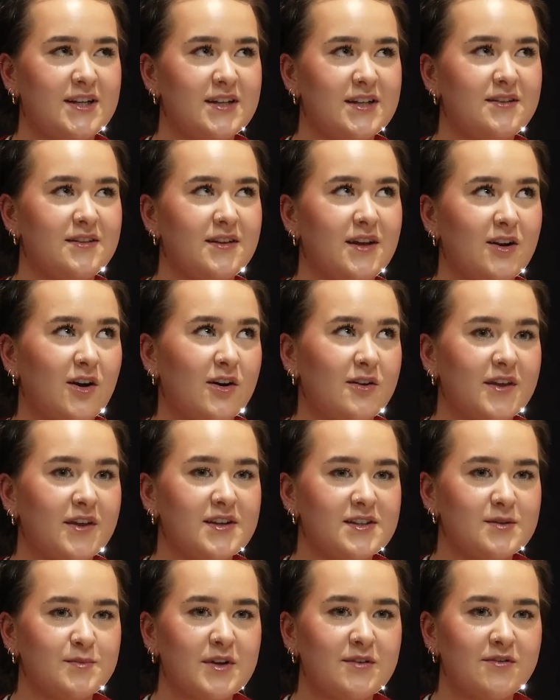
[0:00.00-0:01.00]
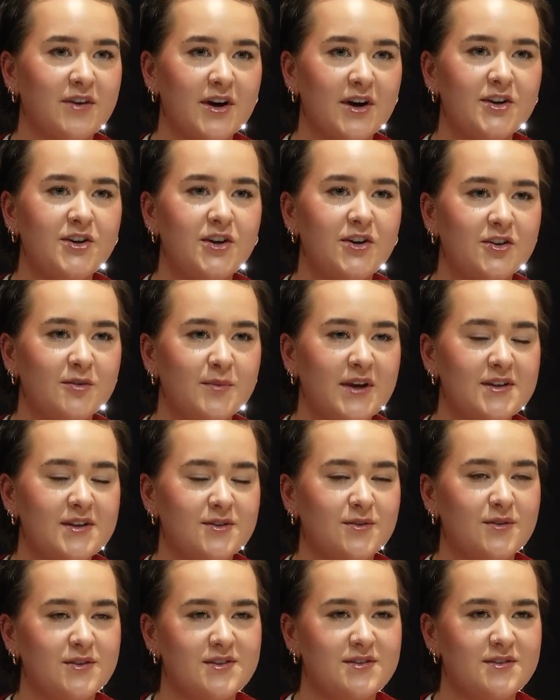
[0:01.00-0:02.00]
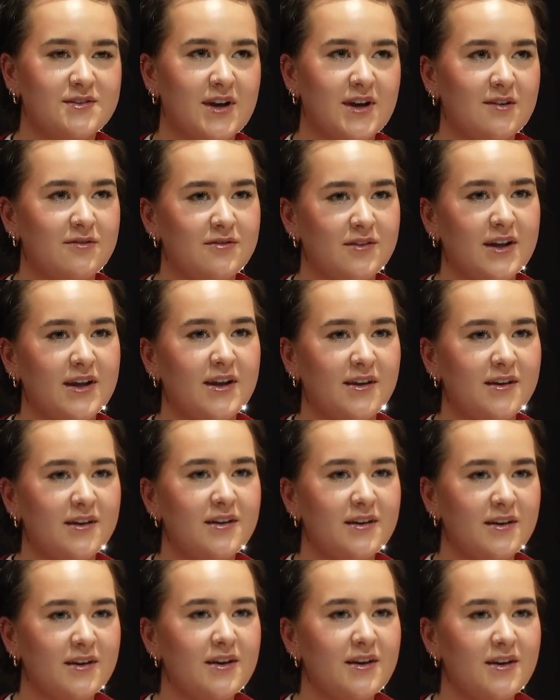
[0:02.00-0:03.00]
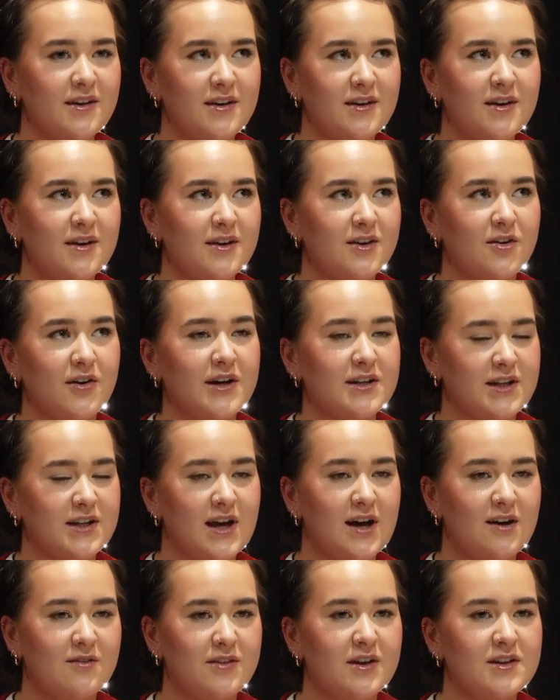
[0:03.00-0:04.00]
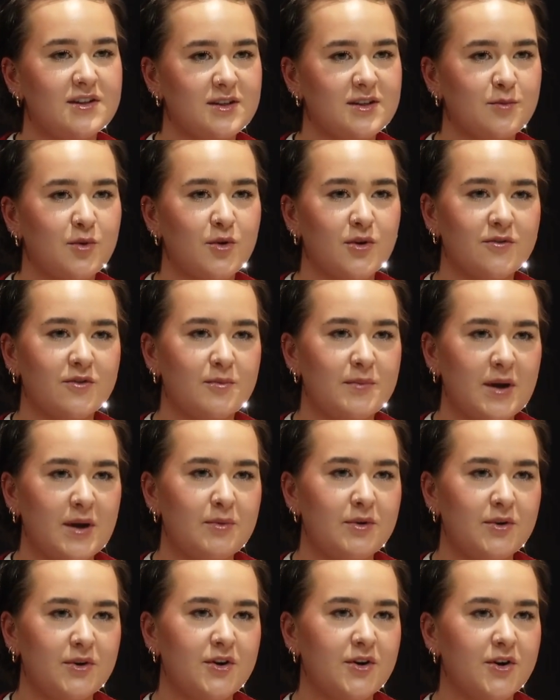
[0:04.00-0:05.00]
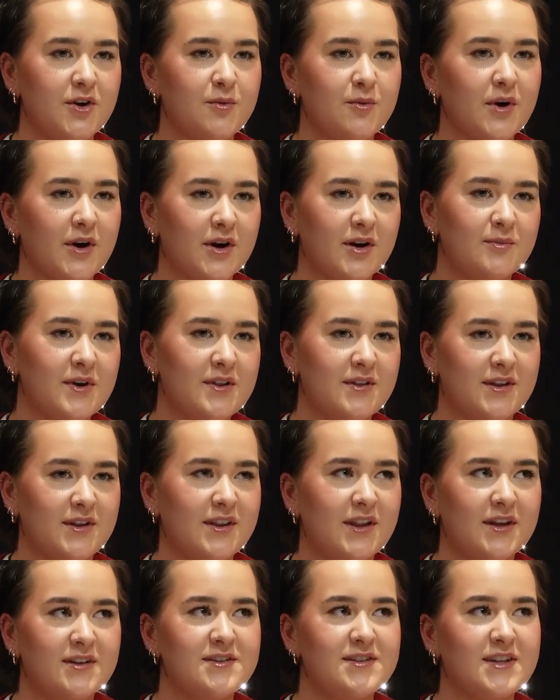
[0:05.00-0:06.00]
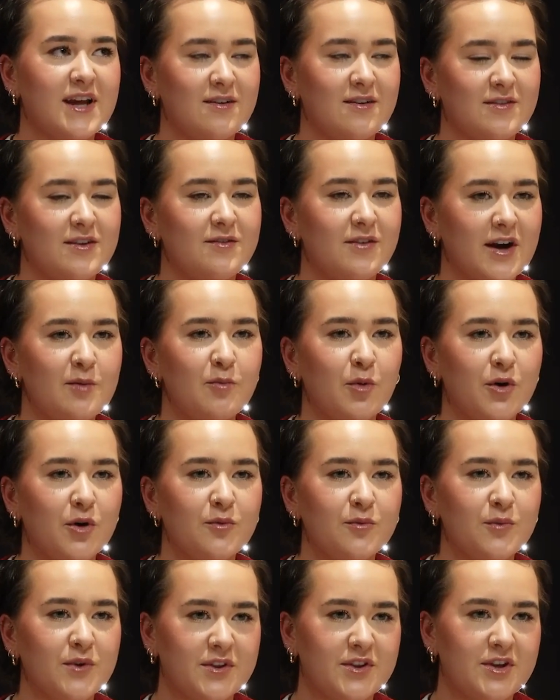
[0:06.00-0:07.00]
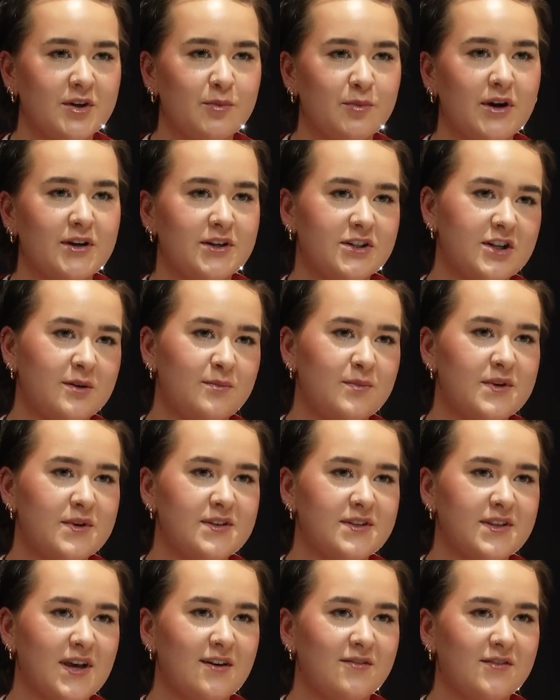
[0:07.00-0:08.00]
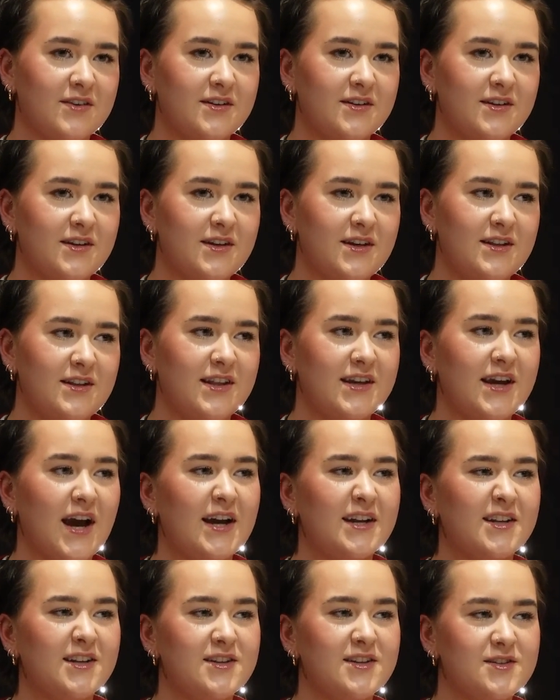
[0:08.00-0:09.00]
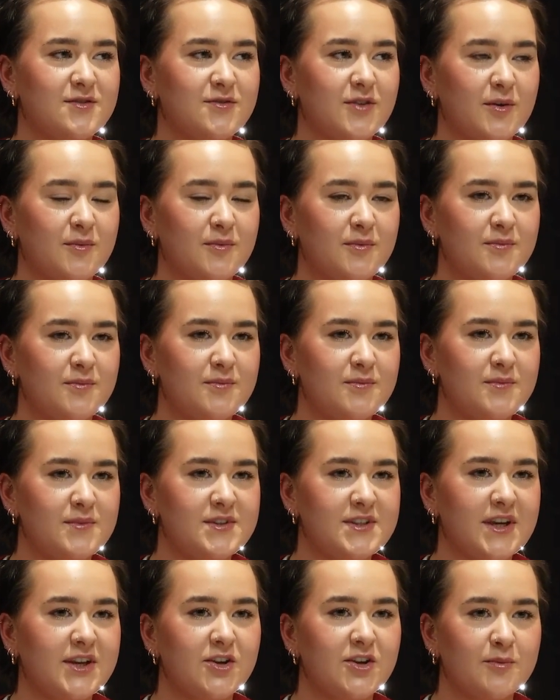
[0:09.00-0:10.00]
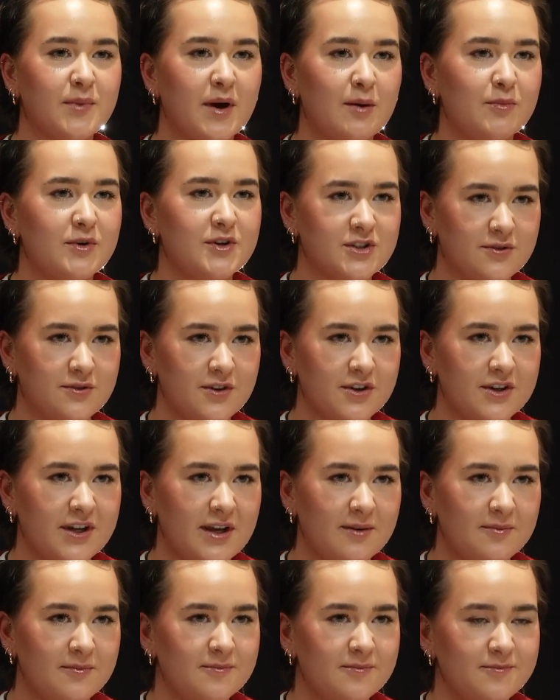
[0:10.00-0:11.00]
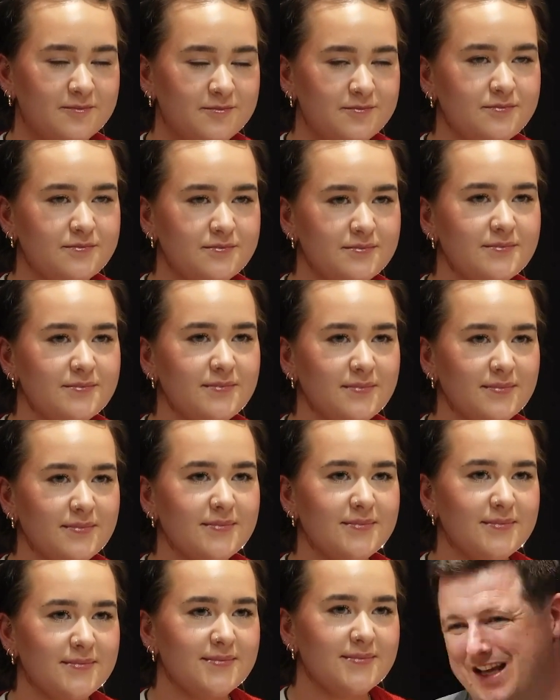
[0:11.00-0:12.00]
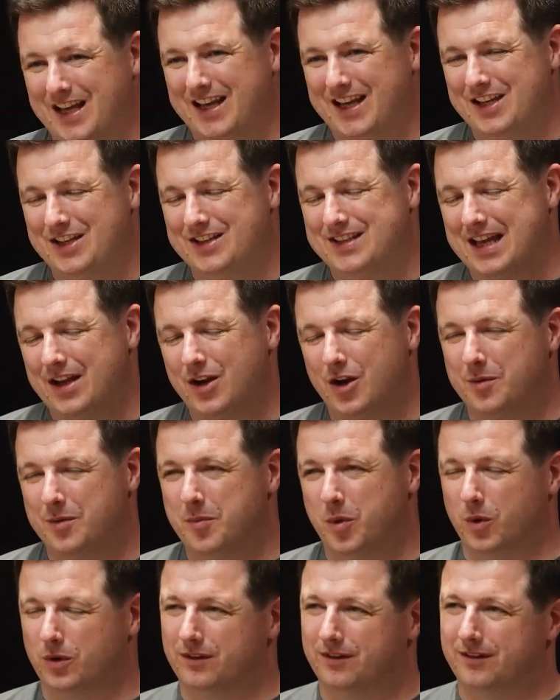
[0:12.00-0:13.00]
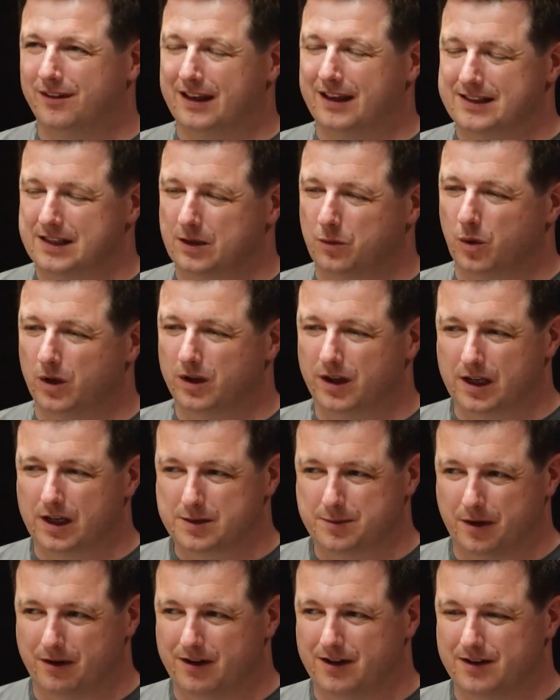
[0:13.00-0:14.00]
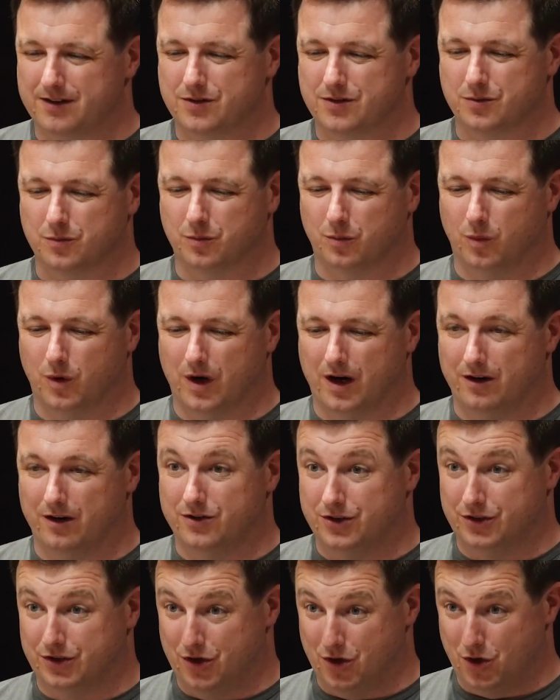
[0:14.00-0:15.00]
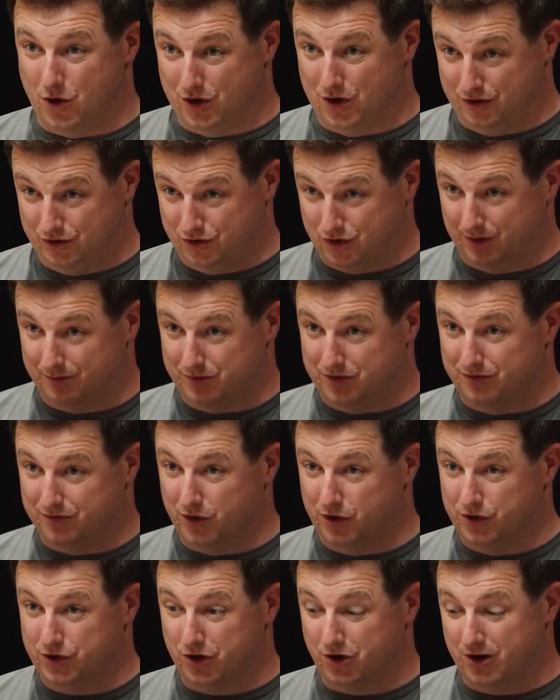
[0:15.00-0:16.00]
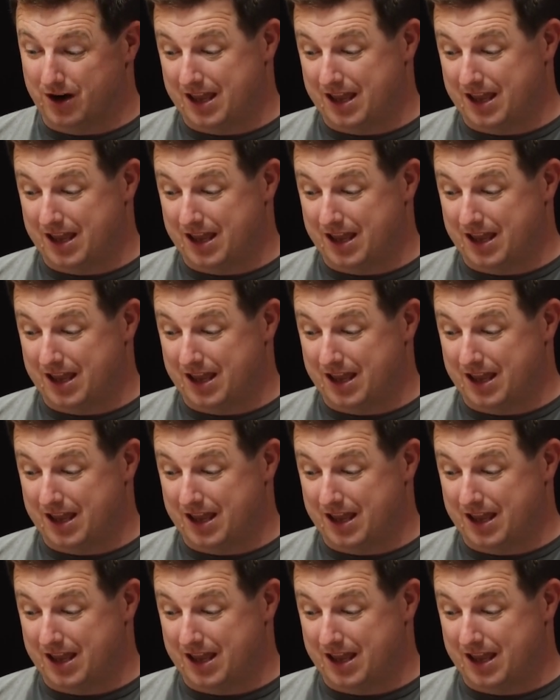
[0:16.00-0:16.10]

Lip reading: a lot of things have been very new to me, so it's definitely great to have that support from people who you're working with, and that's definitely very important with an apprenticeship, is having the guidance from senior members of your team. Okay, that's good. You said how important things like work experience were to you in terms of your journey.